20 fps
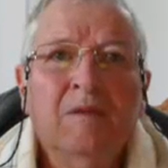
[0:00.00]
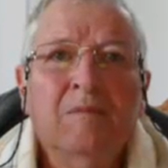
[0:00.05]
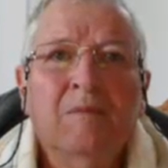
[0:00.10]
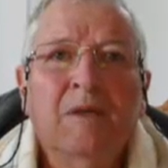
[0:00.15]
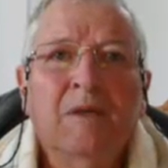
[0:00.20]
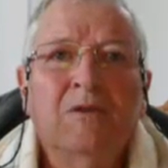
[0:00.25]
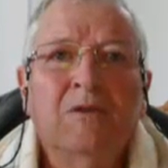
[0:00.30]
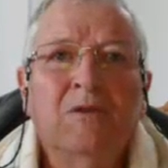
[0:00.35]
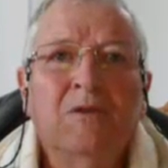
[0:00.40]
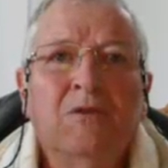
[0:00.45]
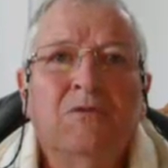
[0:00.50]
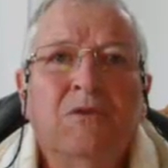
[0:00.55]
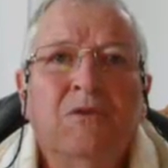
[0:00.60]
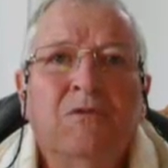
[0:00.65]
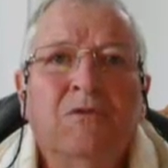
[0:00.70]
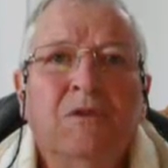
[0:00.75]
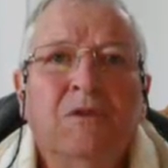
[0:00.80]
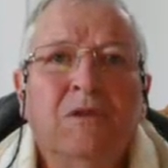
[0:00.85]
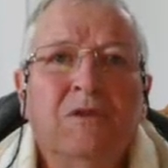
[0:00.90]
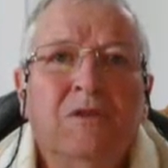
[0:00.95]
Matthew
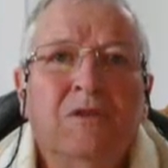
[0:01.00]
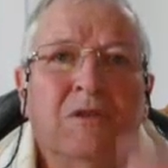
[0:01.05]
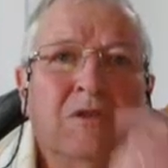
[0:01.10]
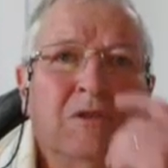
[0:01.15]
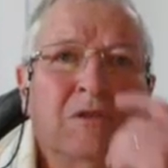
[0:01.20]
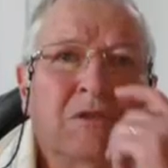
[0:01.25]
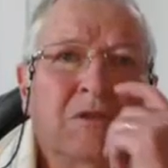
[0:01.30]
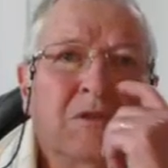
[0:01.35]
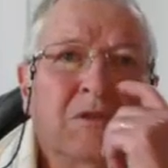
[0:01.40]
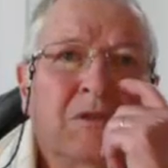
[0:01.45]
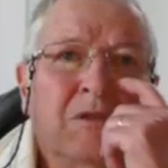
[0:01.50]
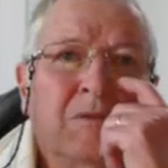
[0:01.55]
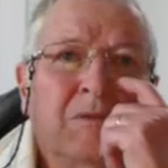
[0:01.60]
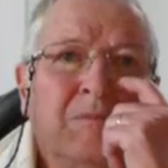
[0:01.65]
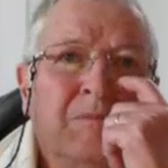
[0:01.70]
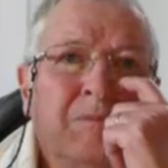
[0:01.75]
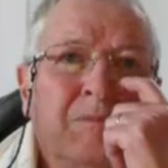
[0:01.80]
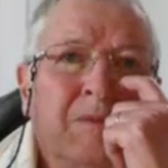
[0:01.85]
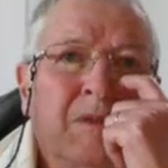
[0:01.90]
15, 6 to 9.